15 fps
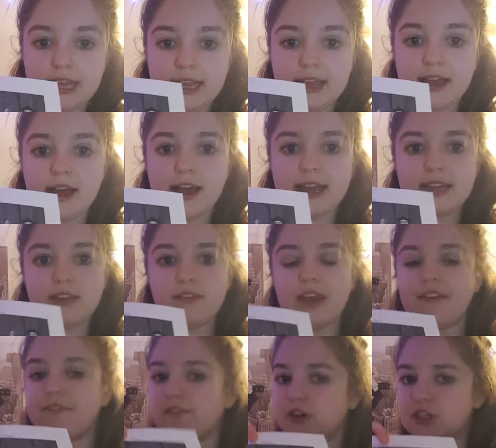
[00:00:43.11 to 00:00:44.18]
It kind of,
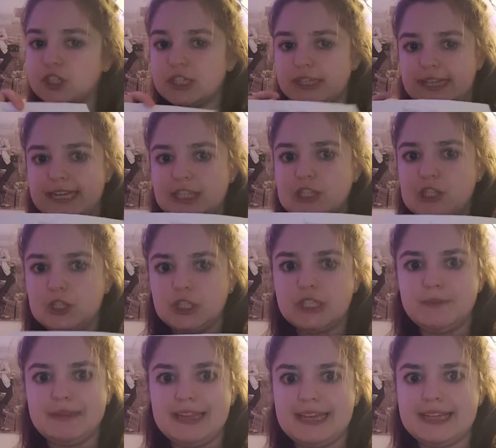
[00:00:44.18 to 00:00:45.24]
at first glance, looked
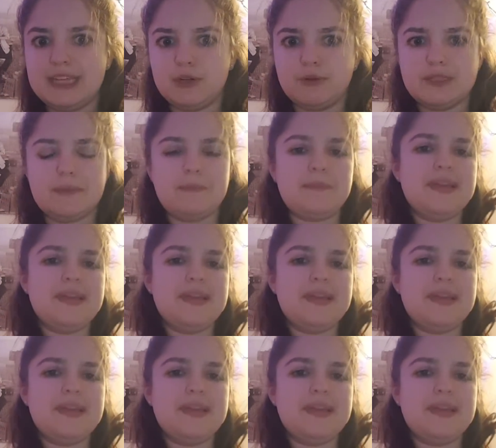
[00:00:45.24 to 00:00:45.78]
to me like there was a